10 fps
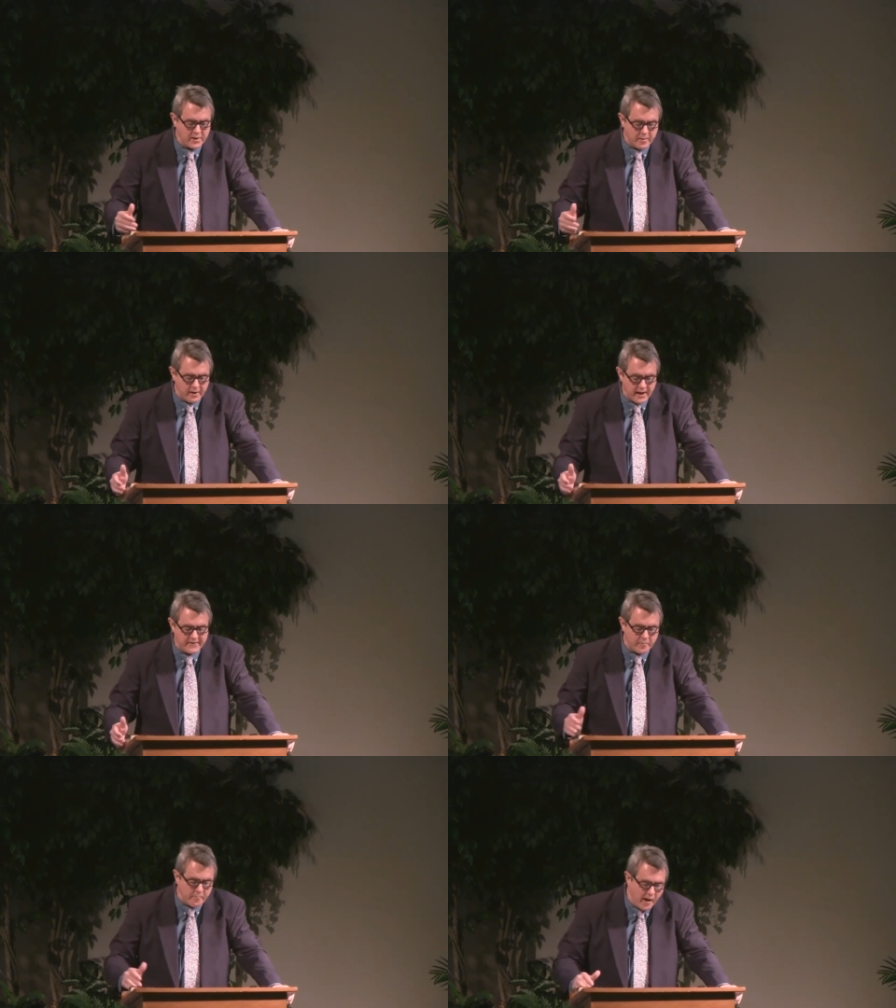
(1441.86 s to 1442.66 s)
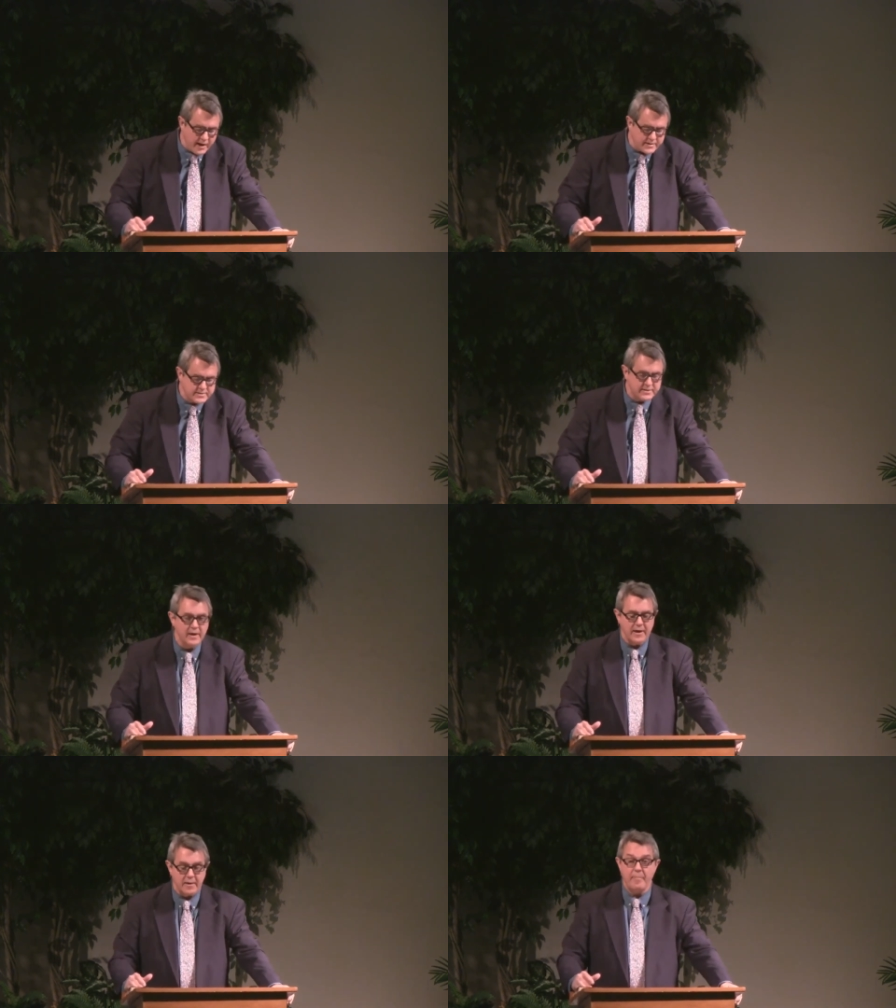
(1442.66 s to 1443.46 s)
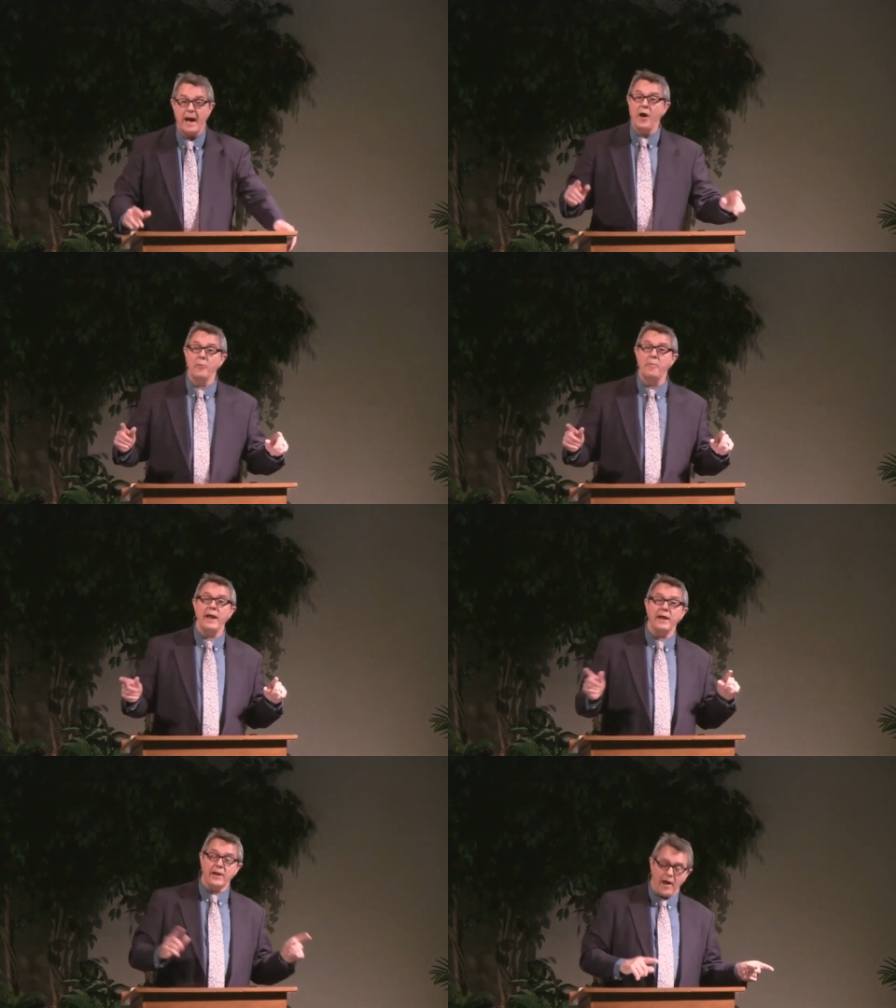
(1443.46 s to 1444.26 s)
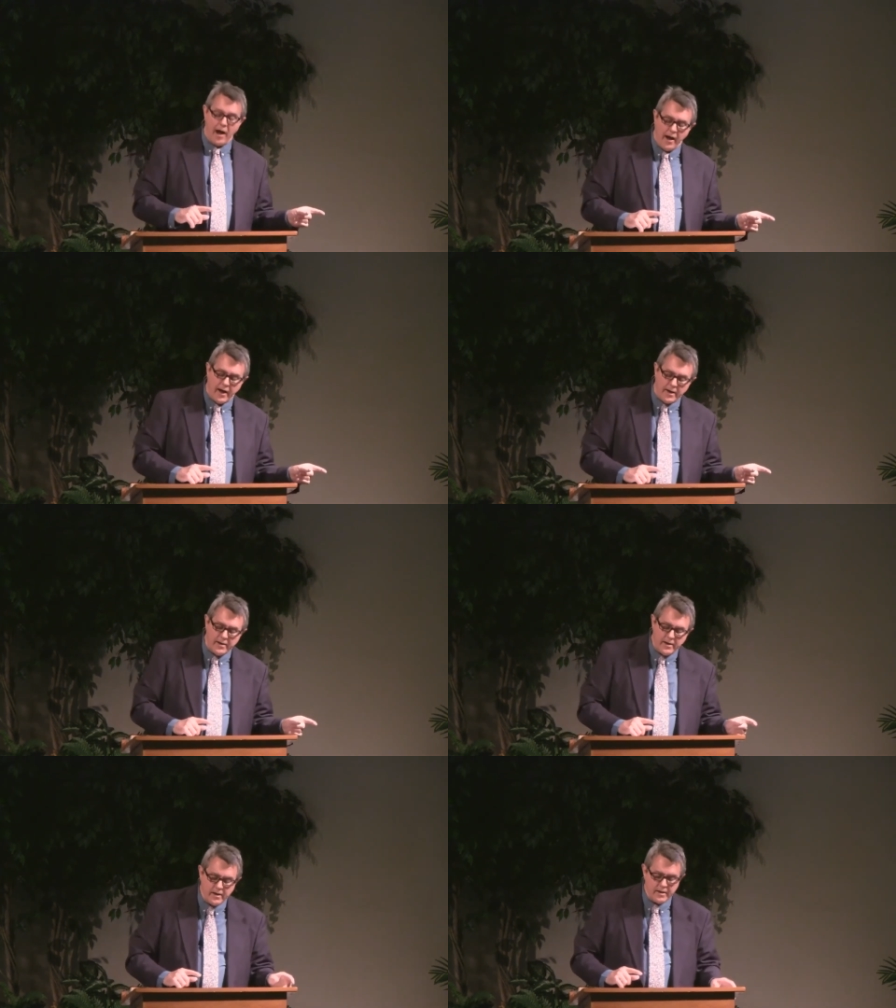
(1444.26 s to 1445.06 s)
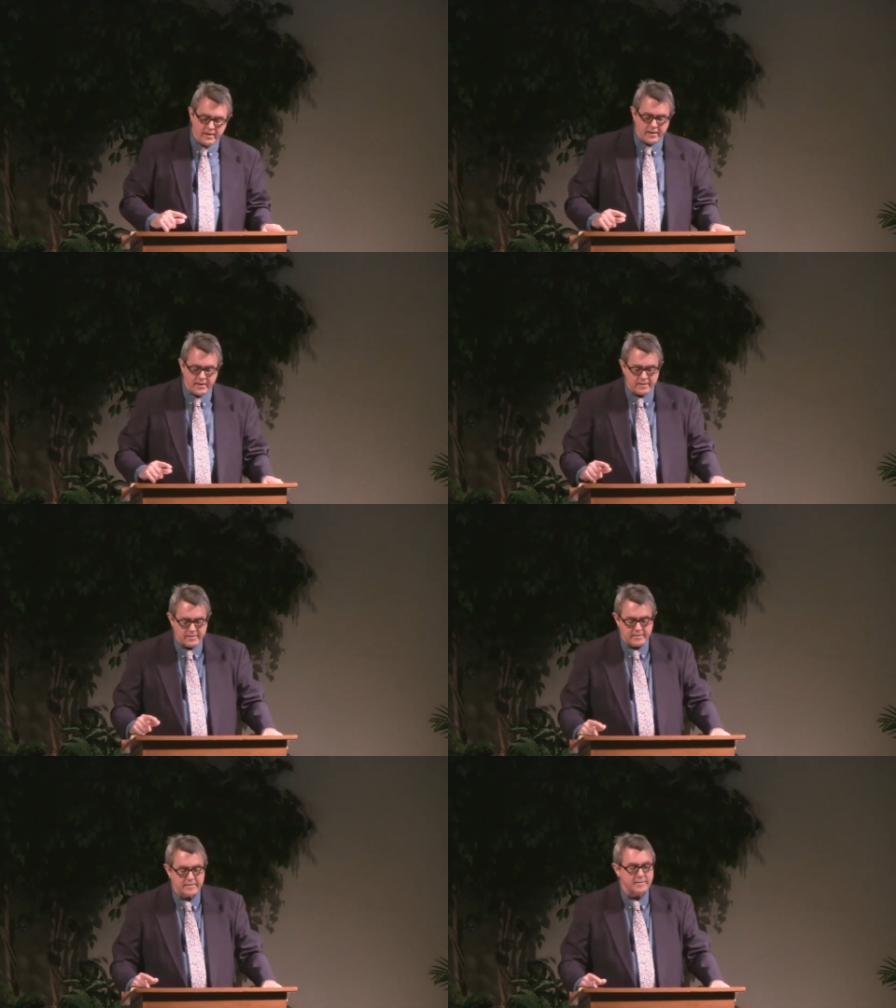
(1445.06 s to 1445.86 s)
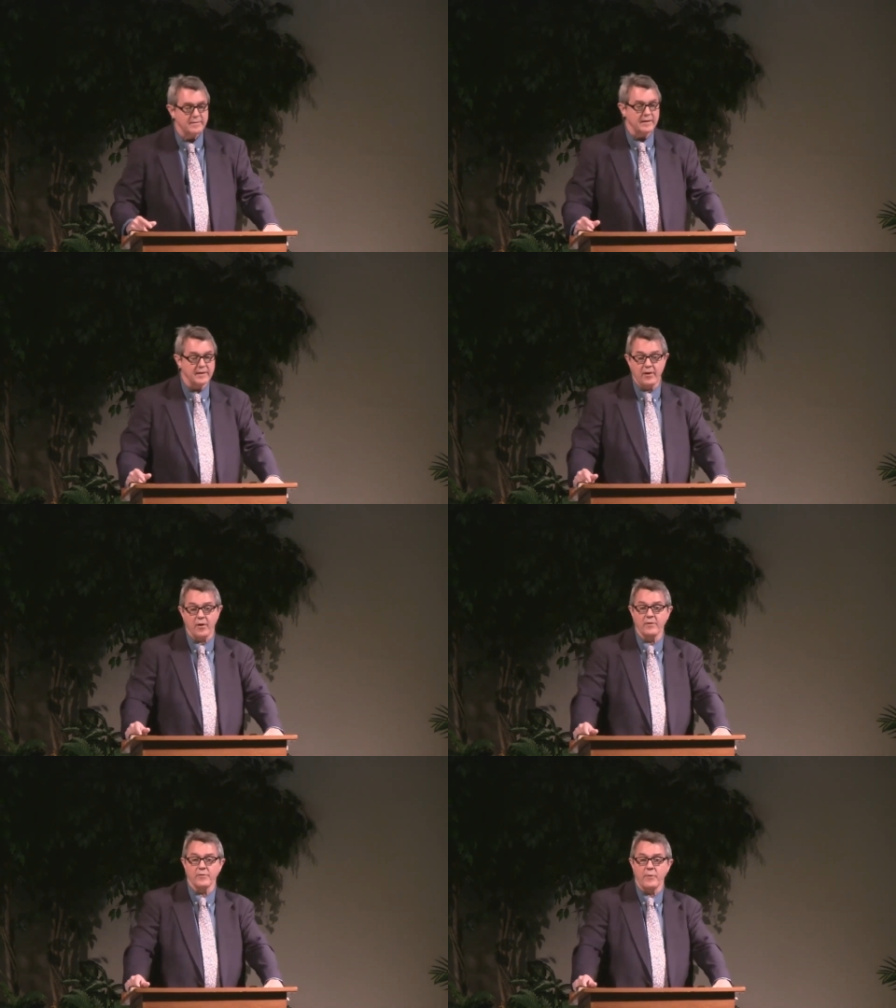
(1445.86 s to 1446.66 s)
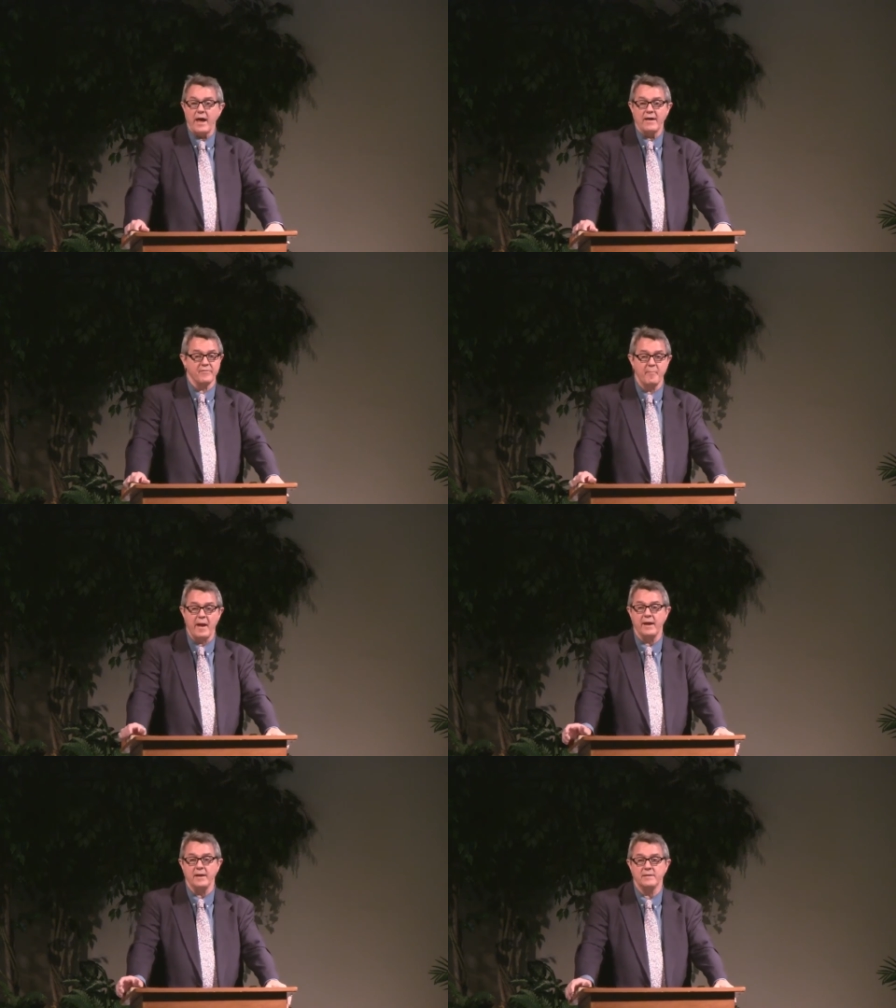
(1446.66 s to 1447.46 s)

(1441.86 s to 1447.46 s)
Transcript: when a believer must, by obeying God, incur the wrath of man.